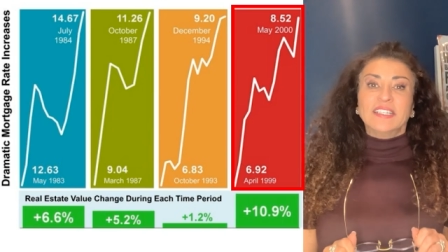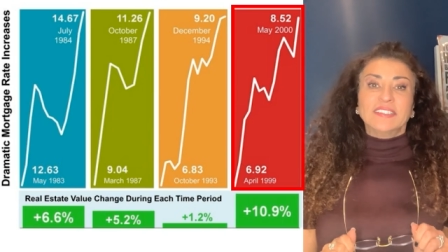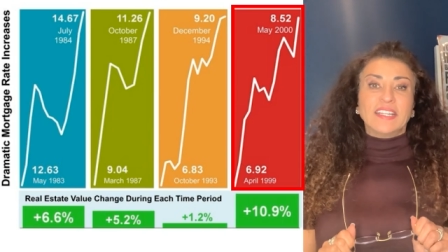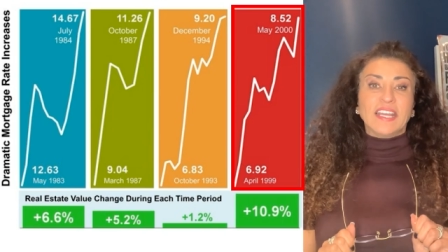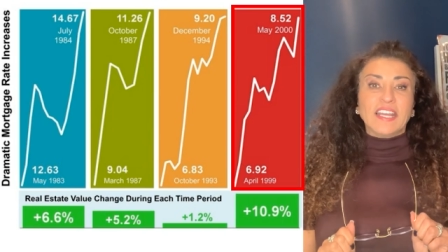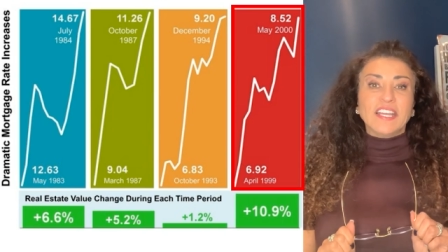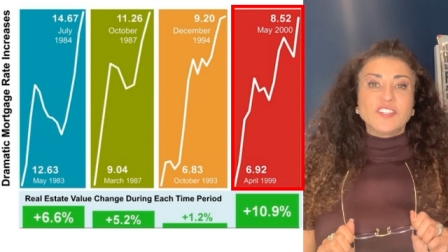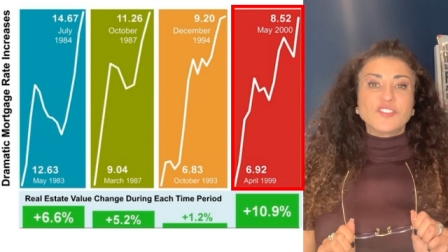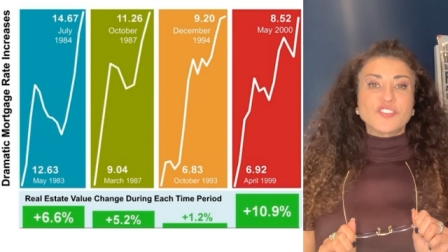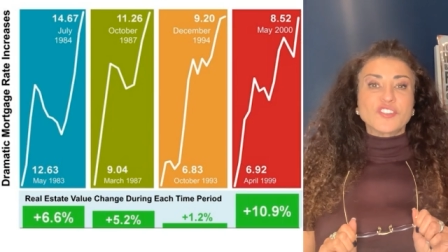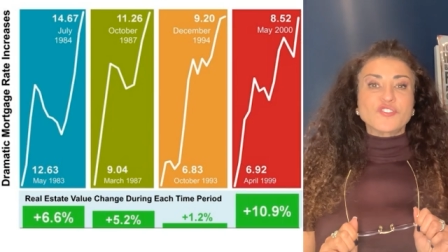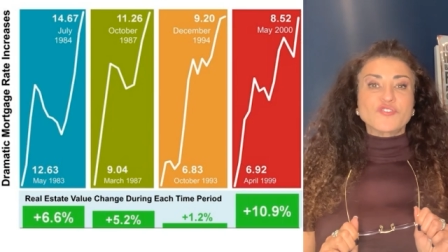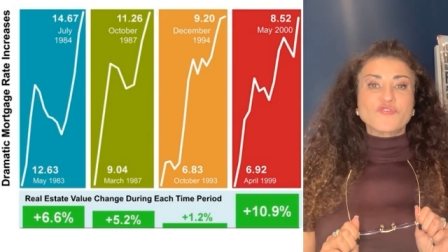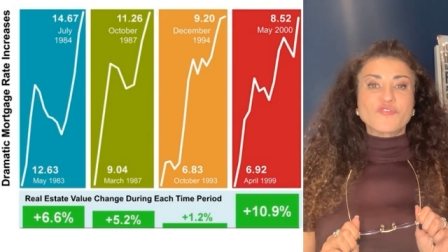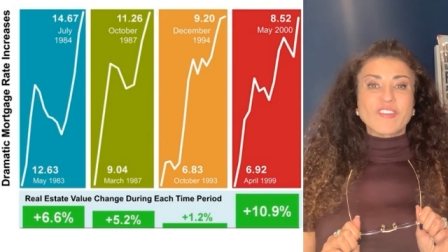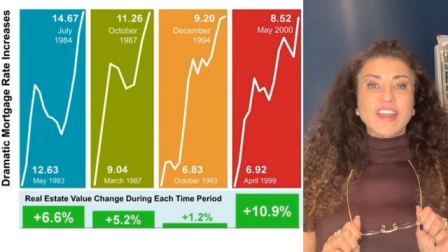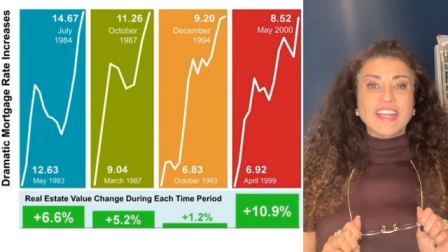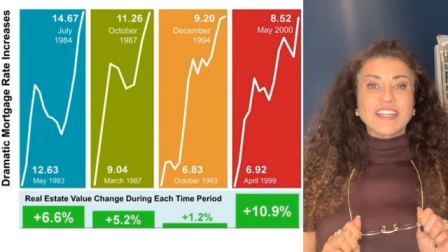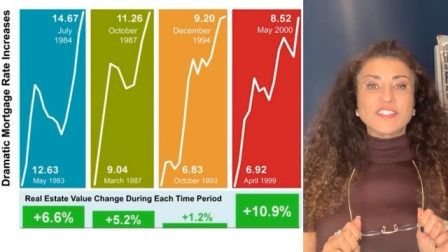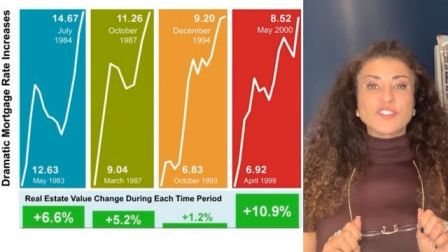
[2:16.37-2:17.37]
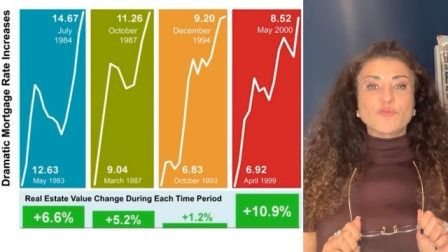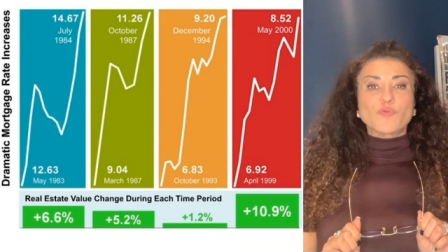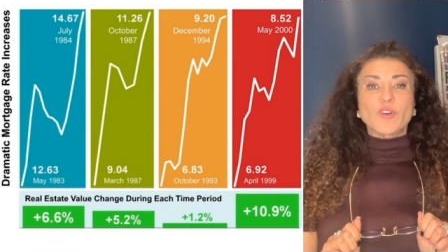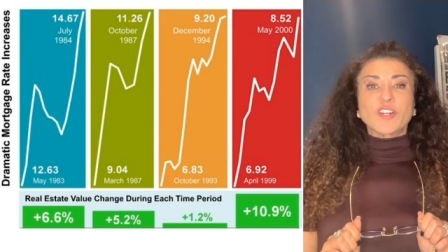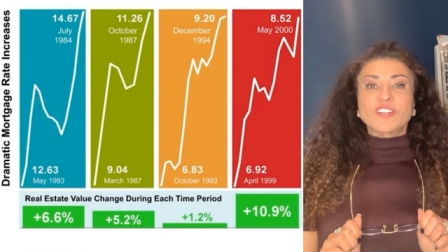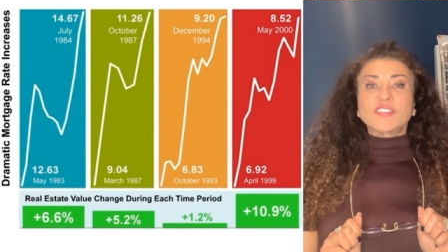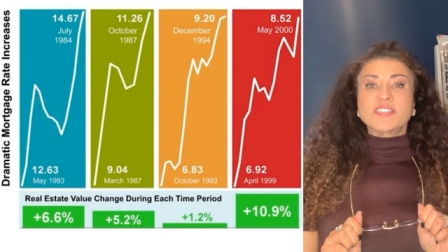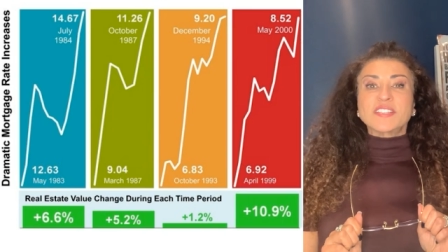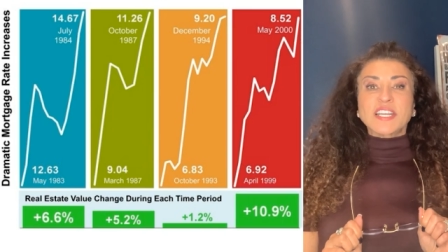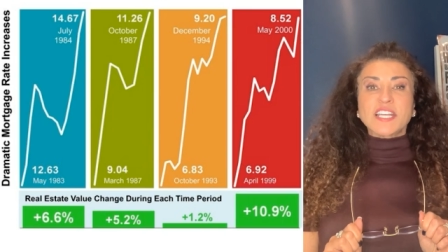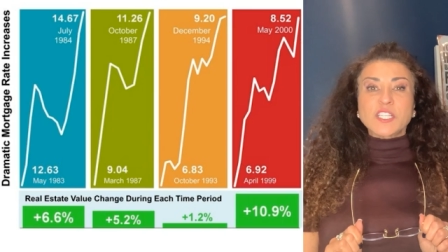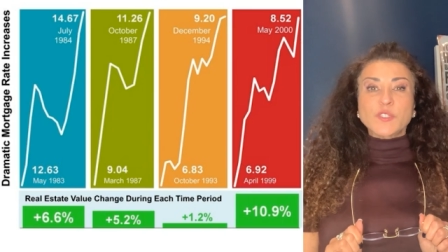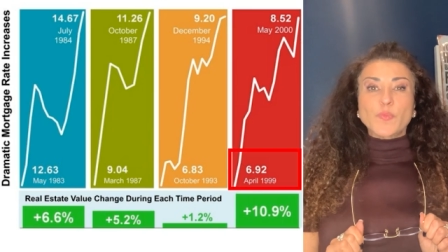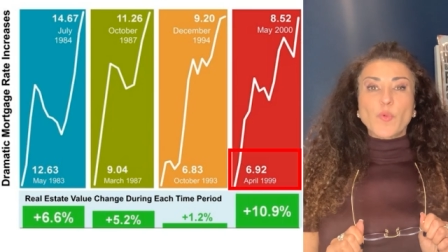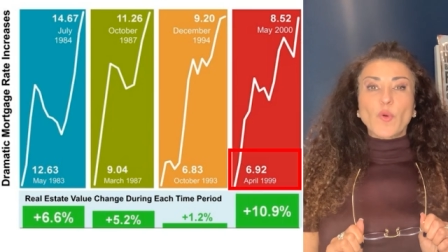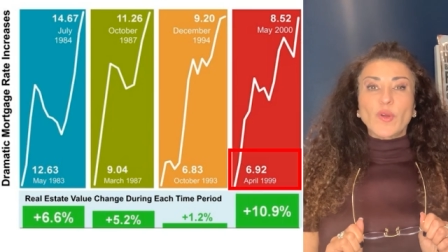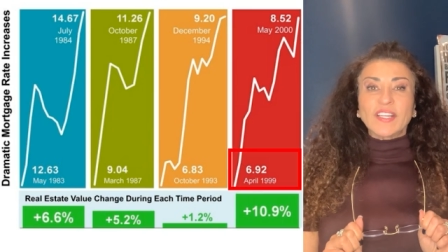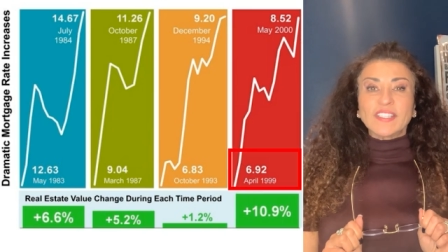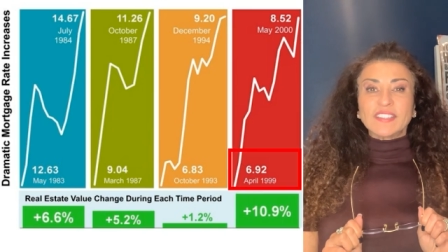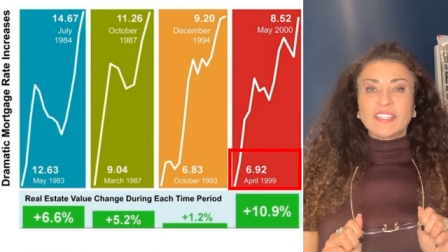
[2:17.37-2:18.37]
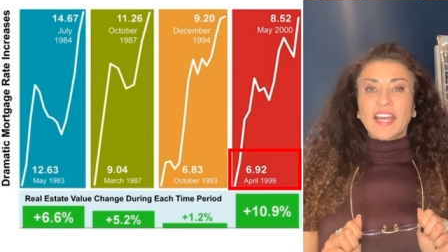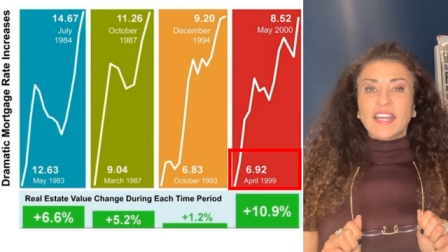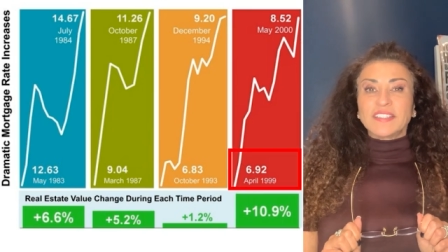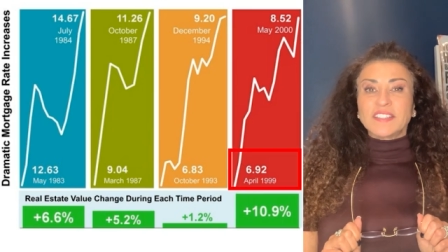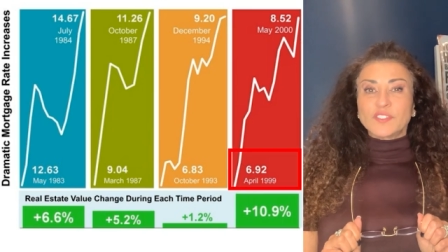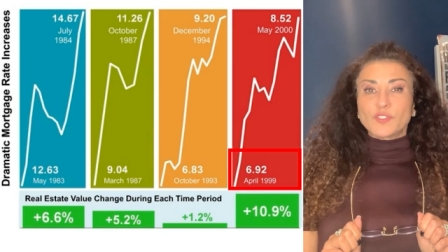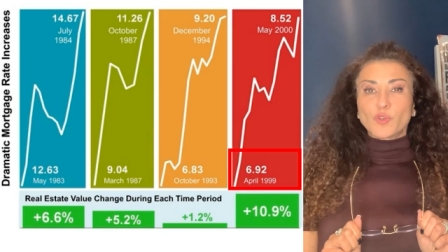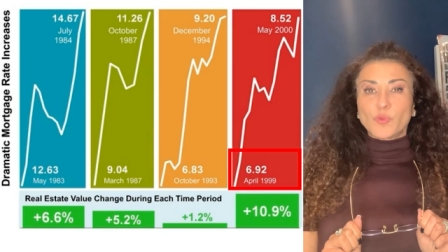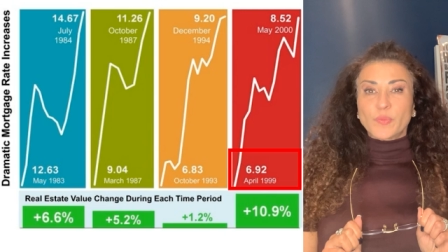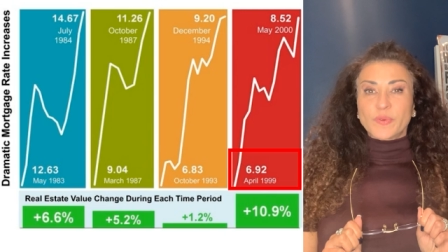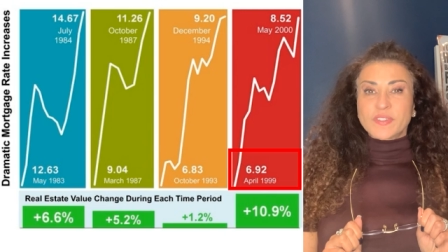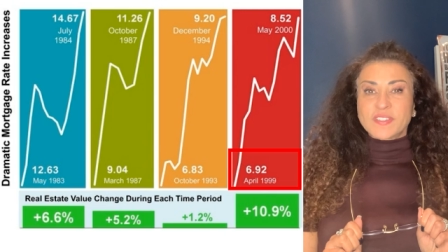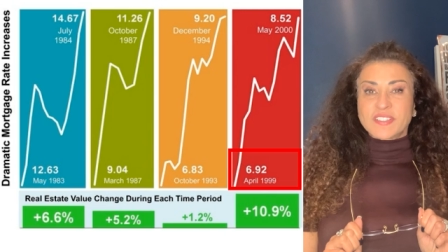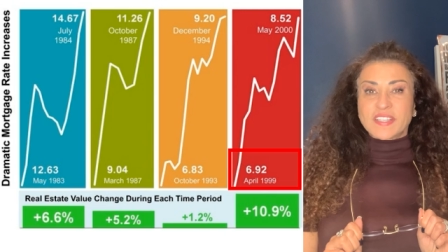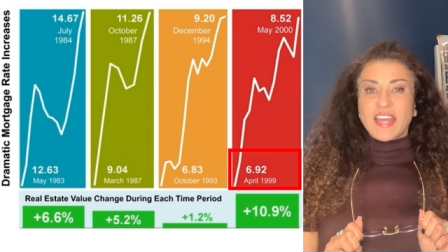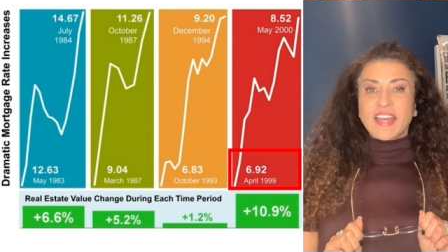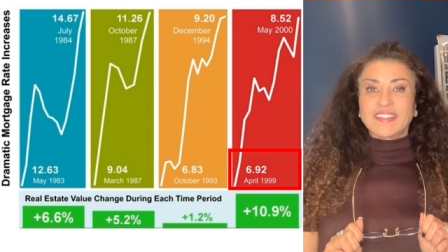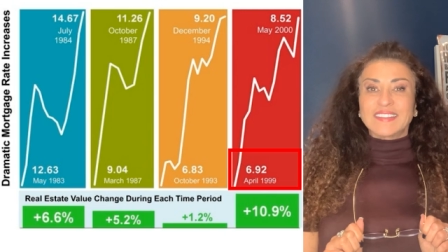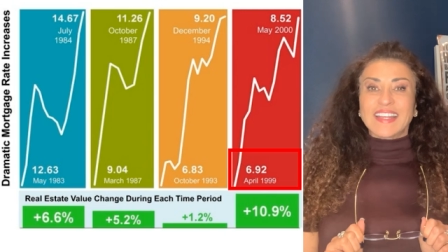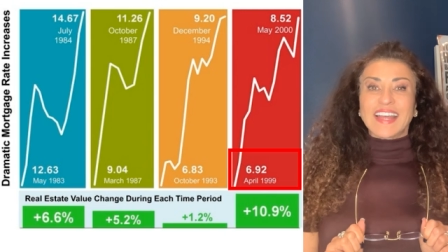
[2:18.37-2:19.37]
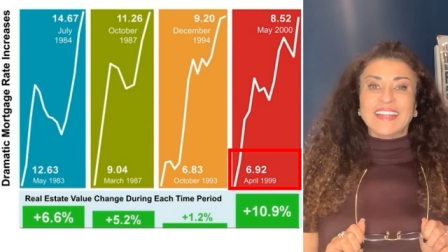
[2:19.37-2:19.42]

The interest rates were 6.92%